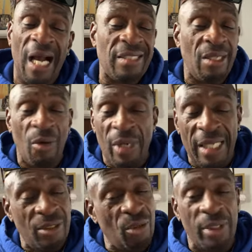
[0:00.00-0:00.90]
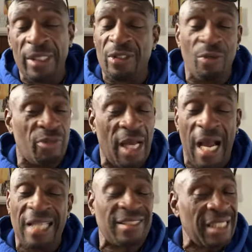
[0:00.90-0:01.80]
I know they do it at your
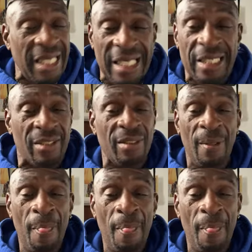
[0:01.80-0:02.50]
job. I see it.